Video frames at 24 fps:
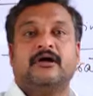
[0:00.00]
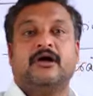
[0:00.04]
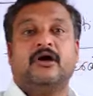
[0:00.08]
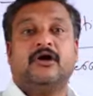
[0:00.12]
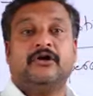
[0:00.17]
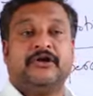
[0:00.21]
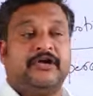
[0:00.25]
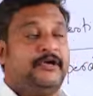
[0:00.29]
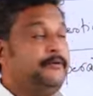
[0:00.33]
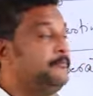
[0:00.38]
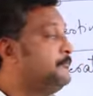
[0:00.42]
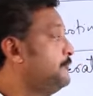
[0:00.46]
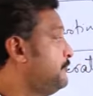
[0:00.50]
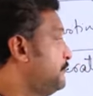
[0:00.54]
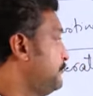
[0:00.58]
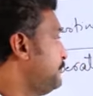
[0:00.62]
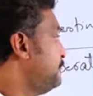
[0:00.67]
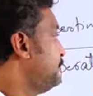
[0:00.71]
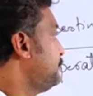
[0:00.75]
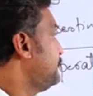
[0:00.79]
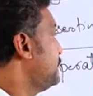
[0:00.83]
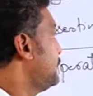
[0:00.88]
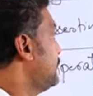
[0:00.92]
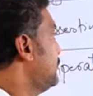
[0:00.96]
Okay,
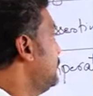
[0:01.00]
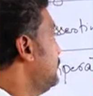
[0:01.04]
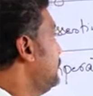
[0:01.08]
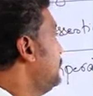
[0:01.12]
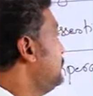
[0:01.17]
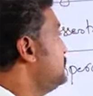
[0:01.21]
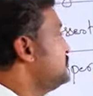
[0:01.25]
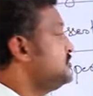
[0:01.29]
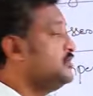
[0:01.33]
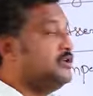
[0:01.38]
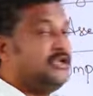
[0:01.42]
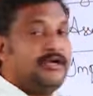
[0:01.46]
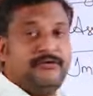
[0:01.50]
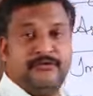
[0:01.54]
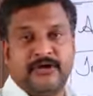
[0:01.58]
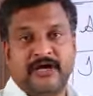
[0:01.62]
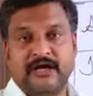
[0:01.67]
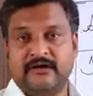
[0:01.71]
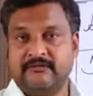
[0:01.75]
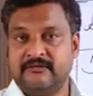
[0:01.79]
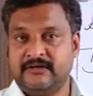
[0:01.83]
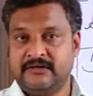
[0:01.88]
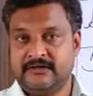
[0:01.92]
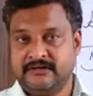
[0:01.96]
so now you
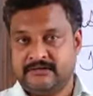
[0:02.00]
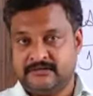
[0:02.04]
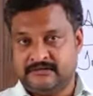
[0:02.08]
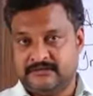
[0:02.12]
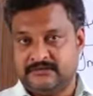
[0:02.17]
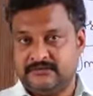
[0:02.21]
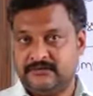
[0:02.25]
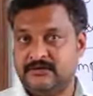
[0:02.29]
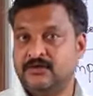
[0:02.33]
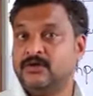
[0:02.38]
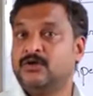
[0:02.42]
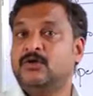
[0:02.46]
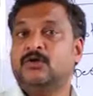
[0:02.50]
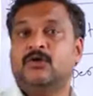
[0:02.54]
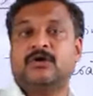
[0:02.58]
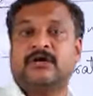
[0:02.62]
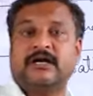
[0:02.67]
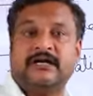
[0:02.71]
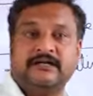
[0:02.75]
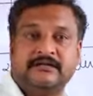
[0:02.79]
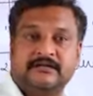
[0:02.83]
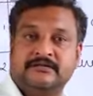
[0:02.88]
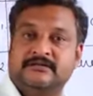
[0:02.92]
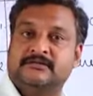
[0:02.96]
have a look
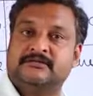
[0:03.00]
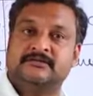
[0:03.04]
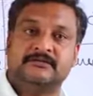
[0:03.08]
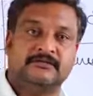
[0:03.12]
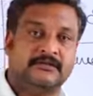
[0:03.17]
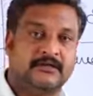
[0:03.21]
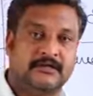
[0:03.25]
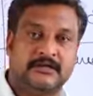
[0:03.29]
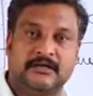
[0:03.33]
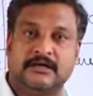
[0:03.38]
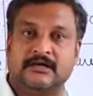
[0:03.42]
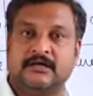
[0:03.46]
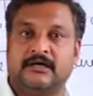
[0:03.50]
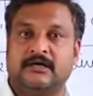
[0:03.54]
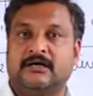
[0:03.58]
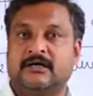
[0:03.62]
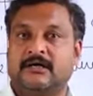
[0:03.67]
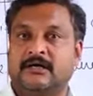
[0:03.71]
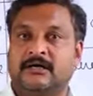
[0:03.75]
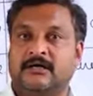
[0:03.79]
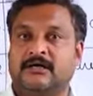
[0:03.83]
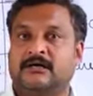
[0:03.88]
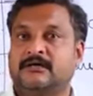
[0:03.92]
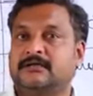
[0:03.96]
at
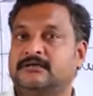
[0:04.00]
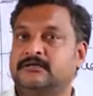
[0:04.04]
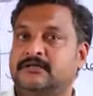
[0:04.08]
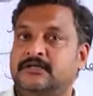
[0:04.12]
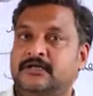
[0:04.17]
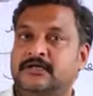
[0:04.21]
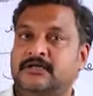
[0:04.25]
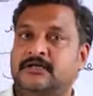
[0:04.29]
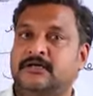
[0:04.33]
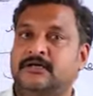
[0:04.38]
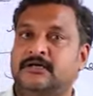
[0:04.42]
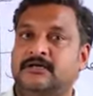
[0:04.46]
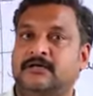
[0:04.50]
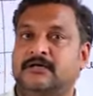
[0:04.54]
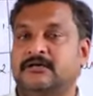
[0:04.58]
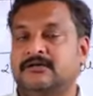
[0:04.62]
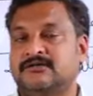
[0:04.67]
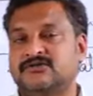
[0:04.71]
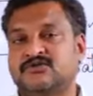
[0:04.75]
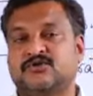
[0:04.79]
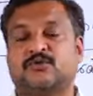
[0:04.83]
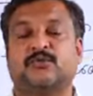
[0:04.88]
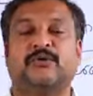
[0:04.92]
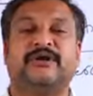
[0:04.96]
the
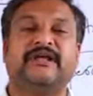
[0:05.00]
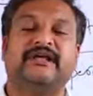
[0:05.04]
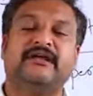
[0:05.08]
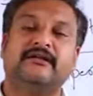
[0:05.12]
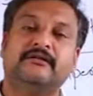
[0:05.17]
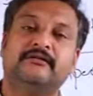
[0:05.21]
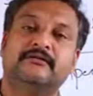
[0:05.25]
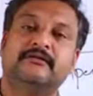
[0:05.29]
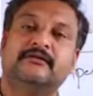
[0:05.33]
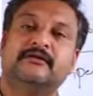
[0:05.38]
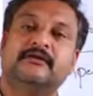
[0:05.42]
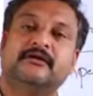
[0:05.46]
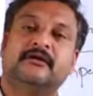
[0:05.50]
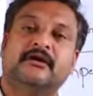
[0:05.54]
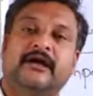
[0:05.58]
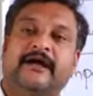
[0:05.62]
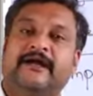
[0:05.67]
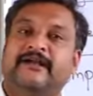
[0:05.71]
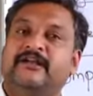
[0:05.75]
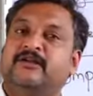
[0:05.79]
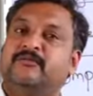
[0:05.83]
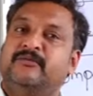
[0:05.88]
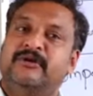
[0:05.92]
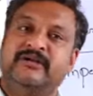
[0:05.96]
screen,
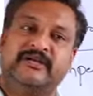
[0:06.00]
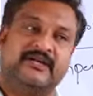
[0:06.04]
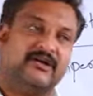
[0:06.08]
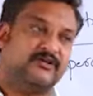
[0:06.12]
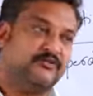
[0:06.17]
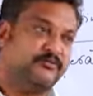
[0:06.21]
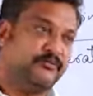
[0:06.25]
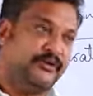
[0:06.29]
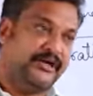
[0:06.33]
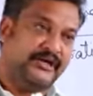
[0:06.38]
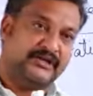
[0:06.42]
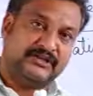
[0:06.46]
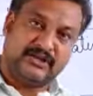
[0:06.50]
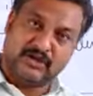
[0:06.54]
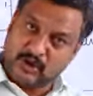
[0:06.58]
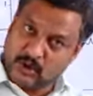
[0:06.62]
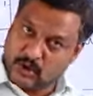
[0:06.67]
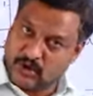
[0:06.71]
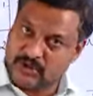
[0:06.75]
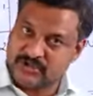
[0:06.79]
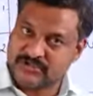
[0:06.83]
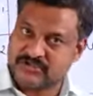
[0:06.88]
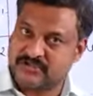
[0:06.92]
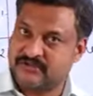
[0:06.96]
and you might have made the
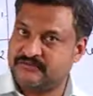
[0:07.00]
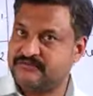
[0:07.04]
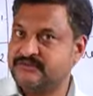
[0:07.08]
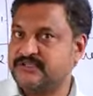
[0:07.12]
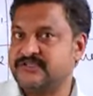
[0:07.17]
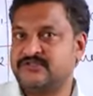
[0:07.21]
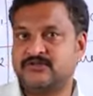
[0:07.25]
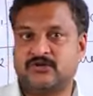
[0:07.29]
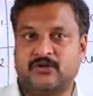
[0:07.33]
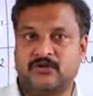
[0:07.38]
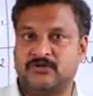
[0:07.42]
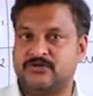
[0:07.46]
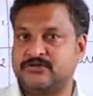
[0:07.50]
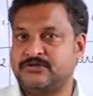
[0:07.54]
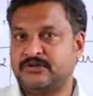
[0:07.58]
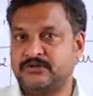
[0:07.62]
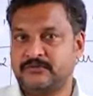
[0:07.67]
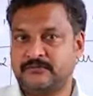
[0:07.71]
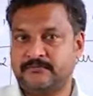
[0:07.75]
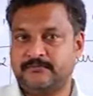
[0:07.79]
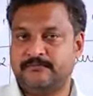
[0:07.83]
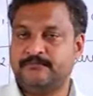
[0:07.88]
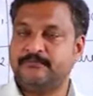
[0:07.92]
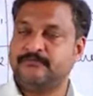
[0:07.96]
notes of this
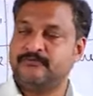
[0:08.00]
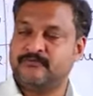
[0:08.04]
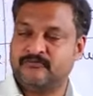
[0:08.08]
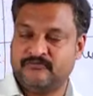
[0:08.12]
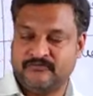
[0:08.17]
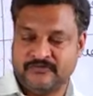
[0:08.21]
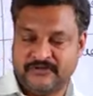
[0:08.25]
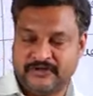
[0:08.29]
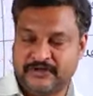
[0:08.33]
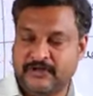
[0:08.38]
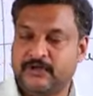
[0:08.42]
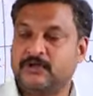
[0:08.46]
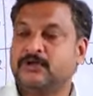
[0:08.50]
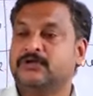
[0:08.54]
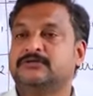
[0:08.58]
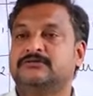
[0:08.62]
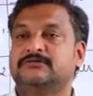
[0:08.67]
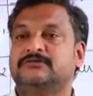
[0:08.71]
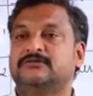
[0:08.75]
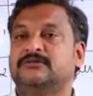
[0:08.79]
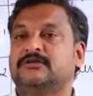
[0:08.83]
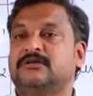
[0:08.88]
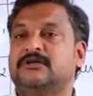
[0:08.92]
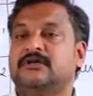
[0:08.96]
also. Very
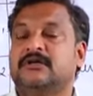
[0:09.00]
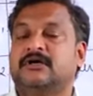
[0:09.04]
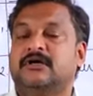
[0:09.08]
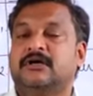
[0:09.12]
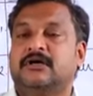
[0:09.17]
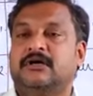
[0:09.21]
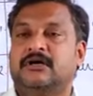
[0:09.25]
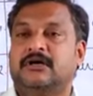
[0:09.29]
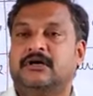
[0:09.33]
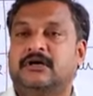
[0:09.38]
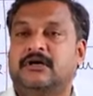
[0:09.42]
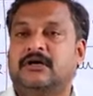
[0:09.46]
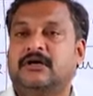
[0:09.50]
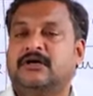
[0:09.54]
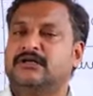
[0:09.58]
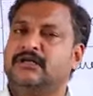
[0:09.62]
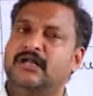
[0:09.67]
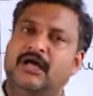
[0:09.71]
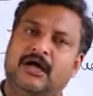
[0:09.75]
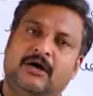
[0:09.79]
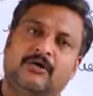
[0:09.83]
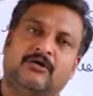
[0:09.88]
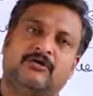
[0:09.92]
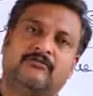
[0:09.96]
good.
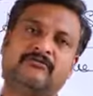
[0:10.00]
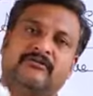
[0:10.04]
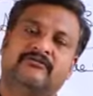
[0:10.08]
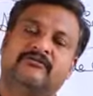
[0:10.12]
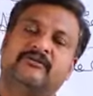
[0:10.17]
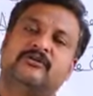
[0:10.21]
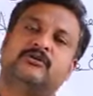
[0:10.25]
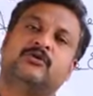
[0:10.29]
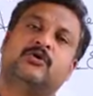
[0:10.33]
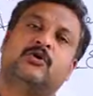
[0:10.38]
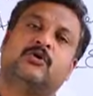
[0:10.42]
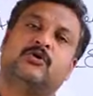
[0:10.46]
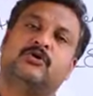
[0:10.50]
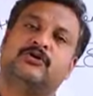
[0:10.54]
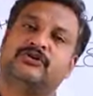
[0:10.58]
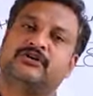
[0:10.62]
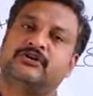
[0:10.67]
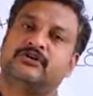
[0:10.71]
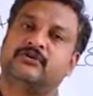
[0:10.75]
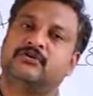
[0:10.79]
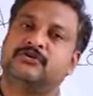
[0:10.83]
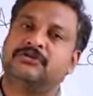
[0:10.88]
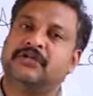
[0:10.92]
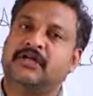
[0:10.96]
Now we will go on
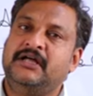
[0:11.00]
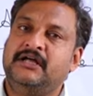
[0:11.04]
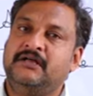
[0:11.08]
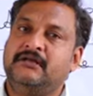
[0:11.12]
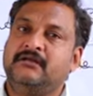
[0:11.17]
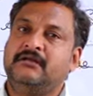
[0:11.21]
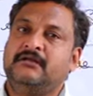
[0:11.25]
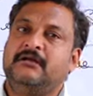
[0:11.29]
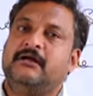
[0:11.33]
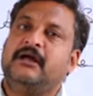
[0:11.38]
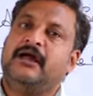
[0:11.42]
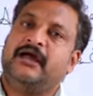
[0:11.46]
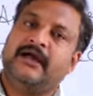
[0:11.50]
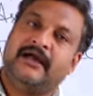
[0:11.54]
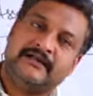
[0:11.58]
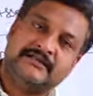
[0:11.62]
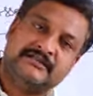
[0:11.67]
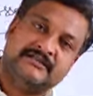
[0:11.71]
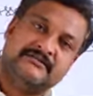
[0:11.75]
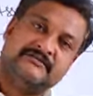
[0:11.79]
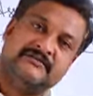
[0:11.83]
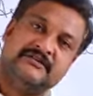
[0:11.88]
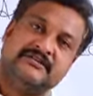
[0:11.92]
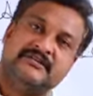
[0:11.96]
to do the
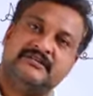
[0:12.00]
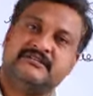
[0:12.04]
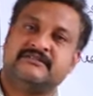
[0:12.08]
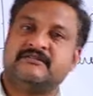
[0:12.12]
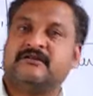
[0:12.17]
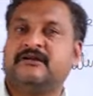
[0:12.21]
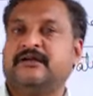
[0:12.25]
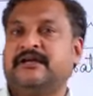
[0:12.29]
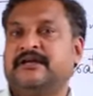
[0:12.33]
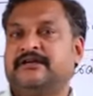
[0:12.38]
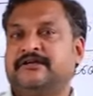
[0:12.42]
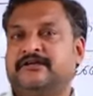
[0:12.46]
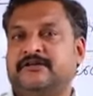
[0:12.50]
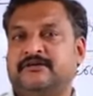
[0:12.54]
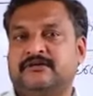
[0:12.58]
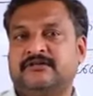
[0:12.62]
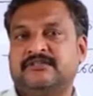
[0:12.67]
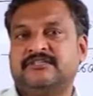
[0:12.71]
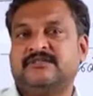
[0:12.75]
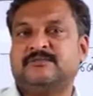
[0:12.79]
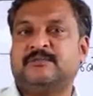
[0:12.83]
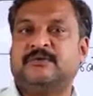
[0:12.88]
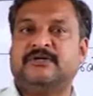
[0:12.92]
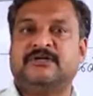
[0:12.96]
activities related to
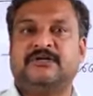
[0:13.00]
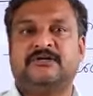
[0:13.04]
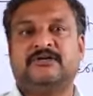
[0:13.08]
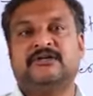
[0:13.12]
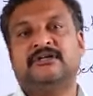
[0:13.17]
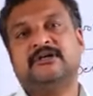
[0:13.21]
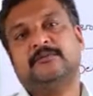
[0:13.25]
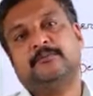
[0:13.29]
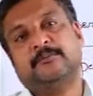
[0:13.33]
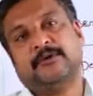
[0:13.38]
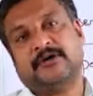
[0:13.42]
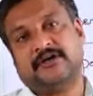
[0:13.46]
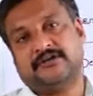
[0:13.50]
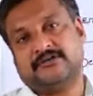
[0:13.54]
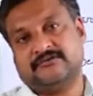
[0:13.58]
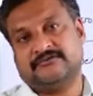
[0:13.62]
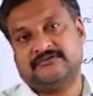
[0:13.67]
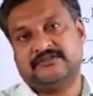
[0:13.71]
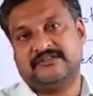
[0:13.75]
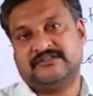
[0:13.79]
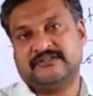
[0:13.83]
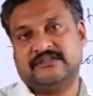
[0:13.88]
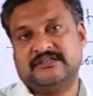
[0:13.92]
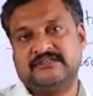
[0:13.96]
this particular part
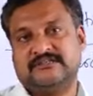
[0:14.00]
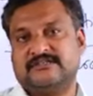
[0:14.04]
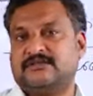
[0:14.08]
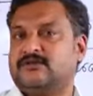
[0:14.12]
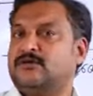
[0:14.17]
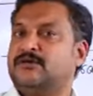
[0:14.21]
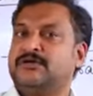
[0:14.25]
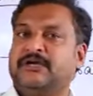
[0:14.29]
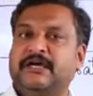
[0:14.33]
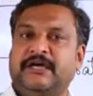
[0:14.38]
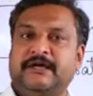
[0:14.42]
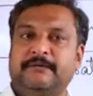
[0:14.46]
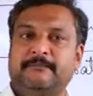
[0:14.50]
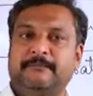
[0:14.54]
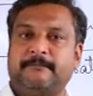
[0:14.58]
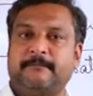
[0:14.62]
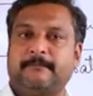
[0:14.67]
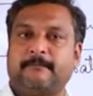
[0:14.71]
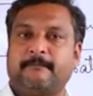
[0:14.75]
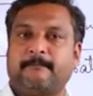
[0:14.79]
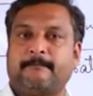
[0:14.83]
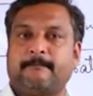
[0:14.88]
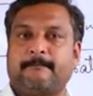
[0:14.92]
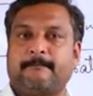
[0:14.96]
of this lesson. Okay,